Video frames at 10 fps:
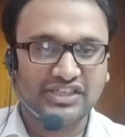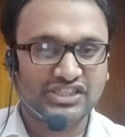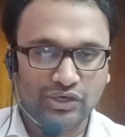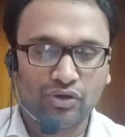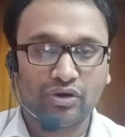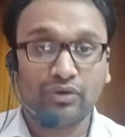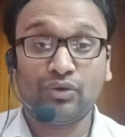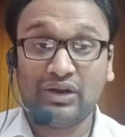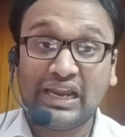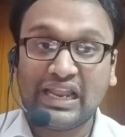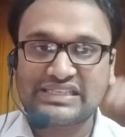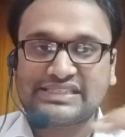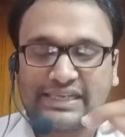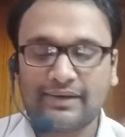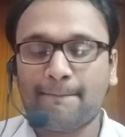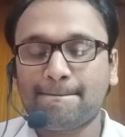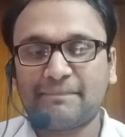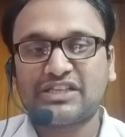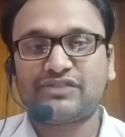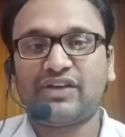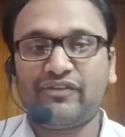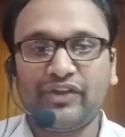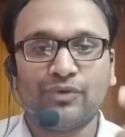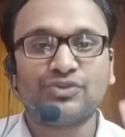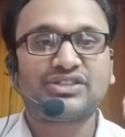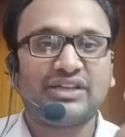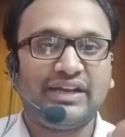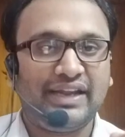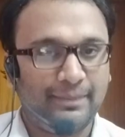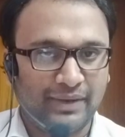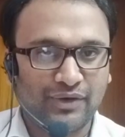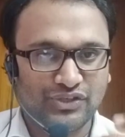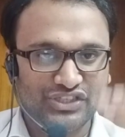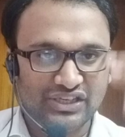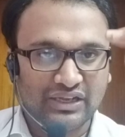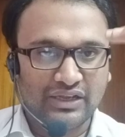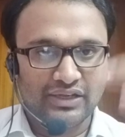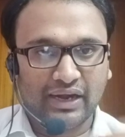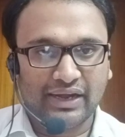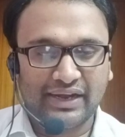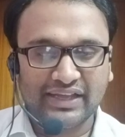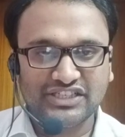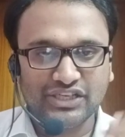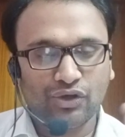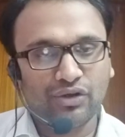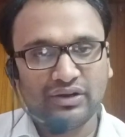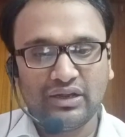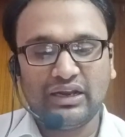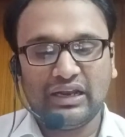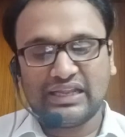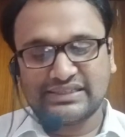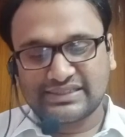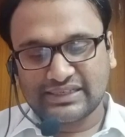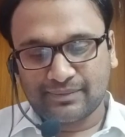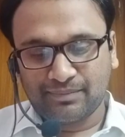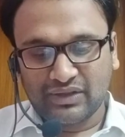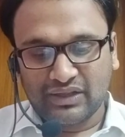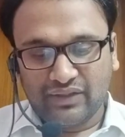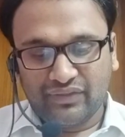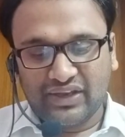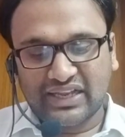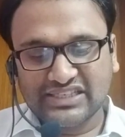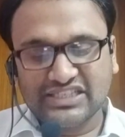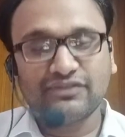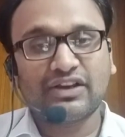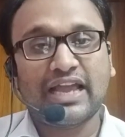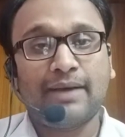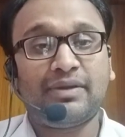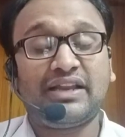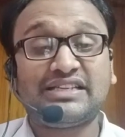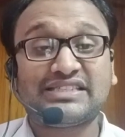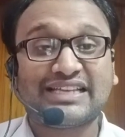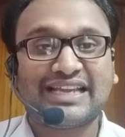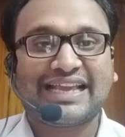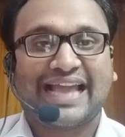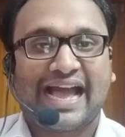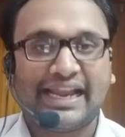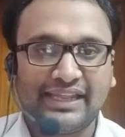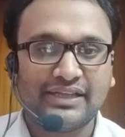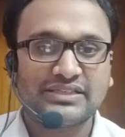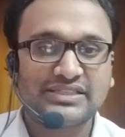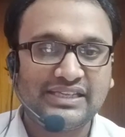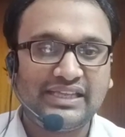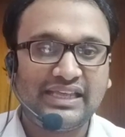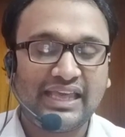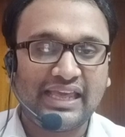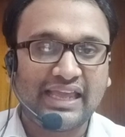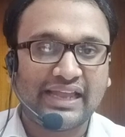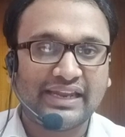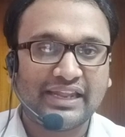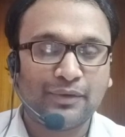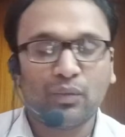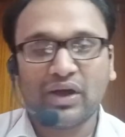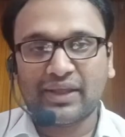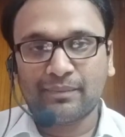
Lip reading: or lessen. That's where we use diminution, reduction or lessen. The next vocabulary is canny. Canny.